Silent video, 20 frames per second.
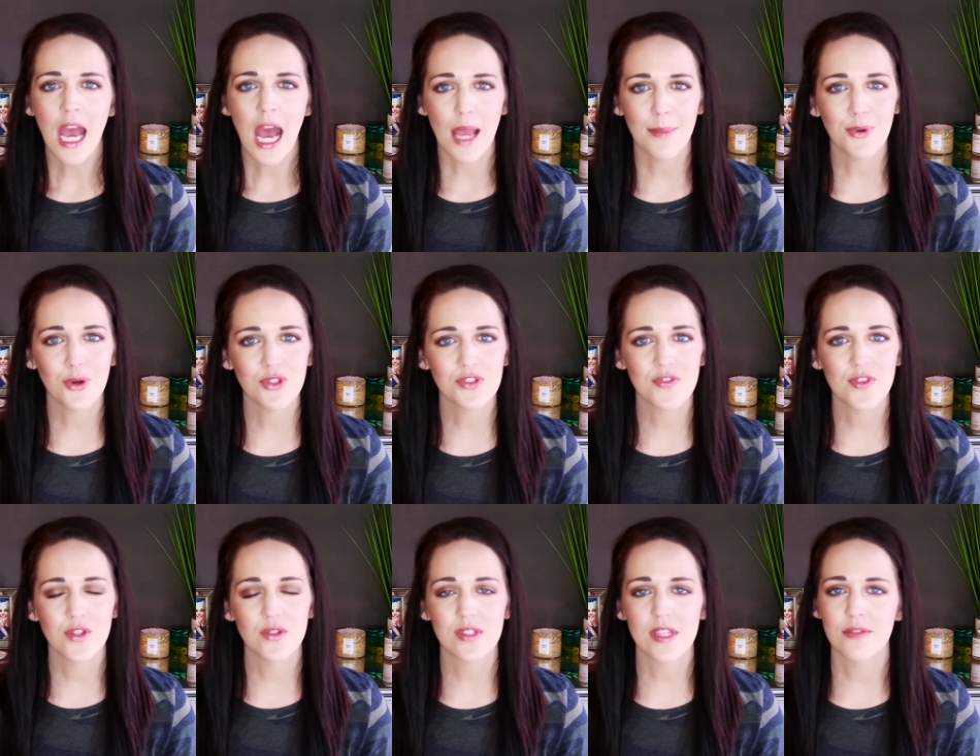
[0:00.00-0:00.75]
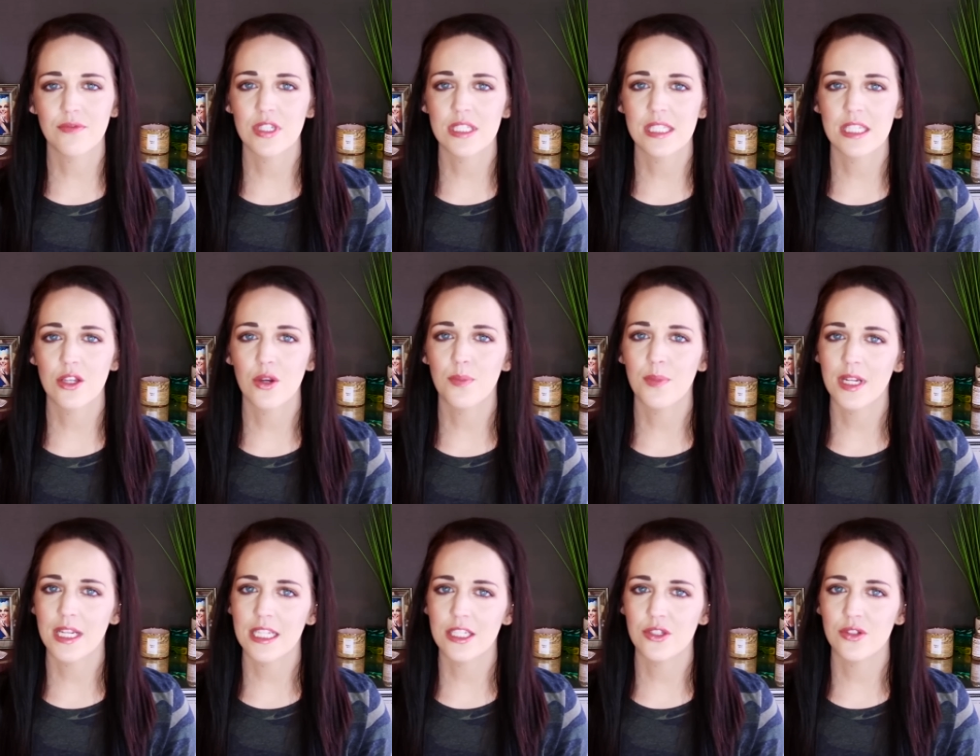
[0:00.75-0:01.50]
I post videos every single
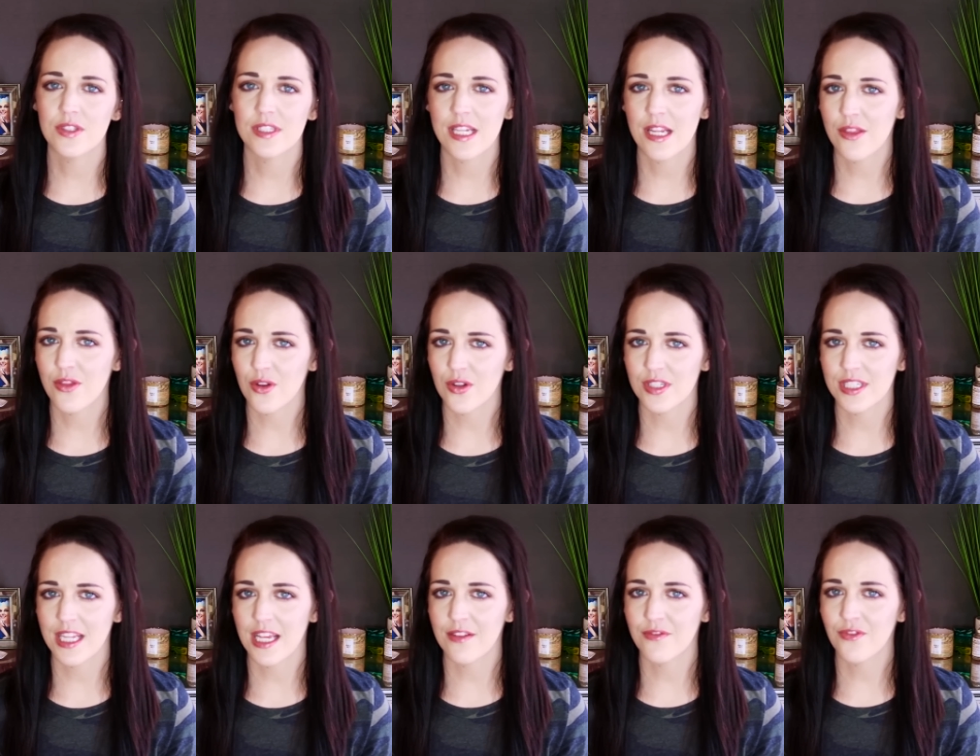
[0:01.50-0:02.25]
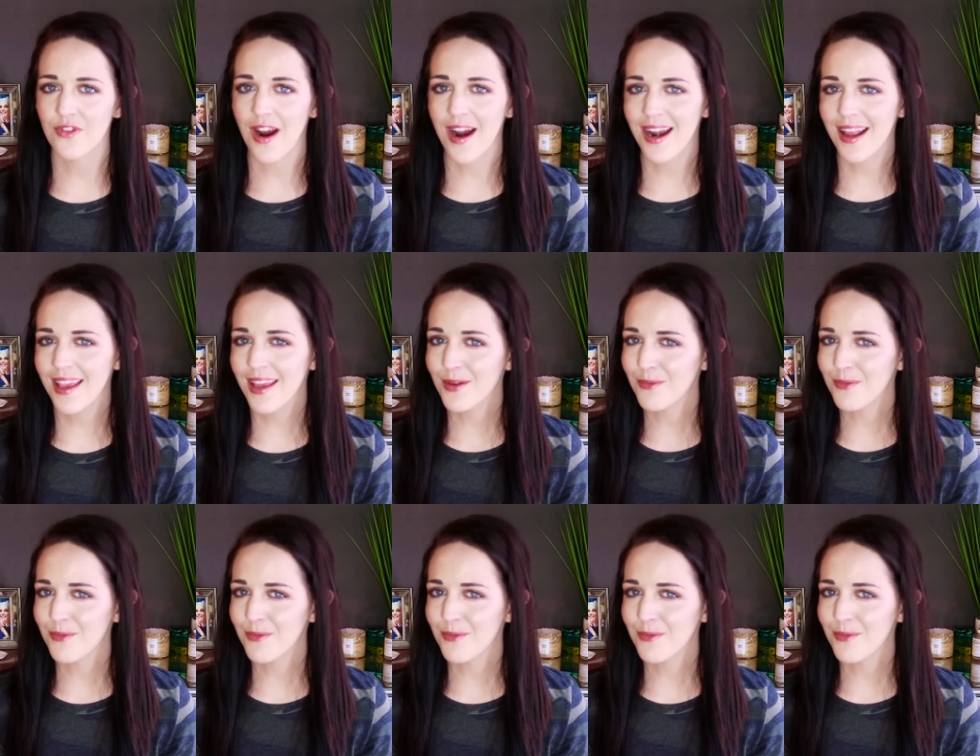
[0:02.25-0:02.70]
Monday, Tuesday, Thursday, and Friday.